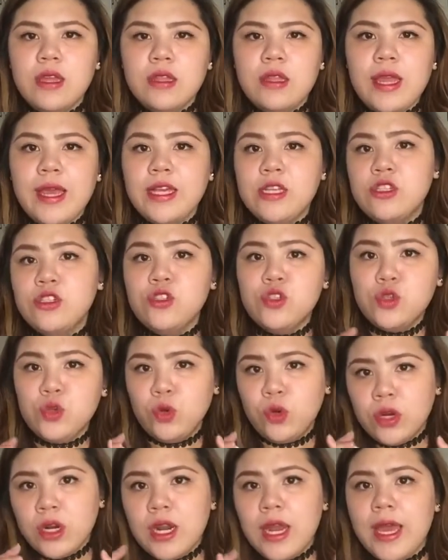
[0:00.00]

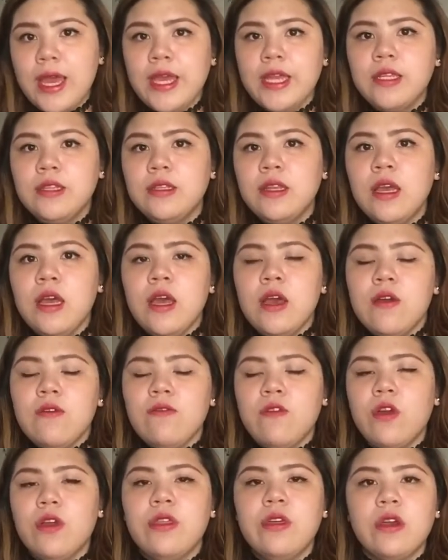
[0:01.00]
texture and
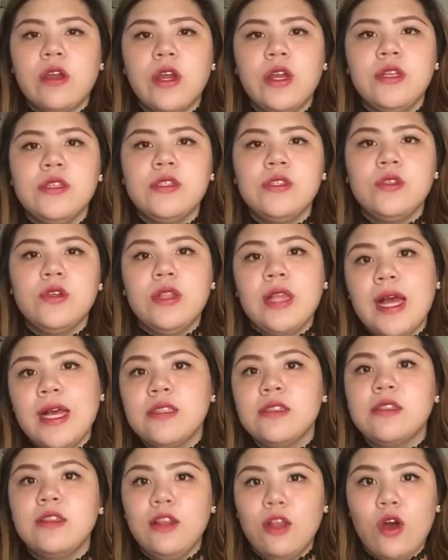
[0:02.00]
for the curls to
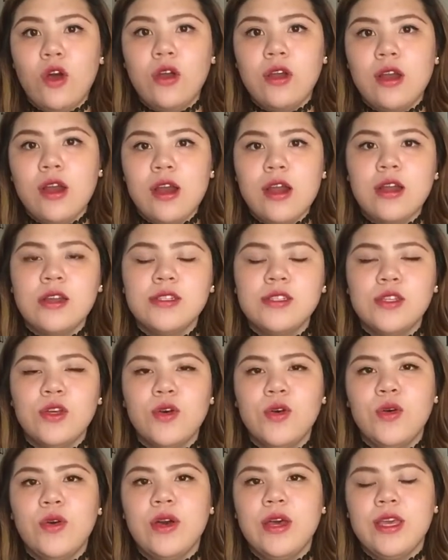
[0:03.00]
last longer. So,
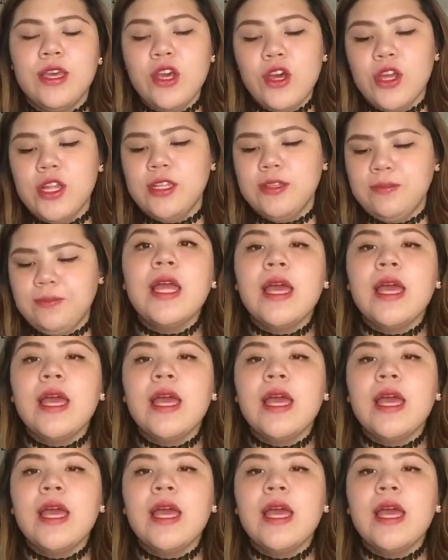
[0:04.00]
yun.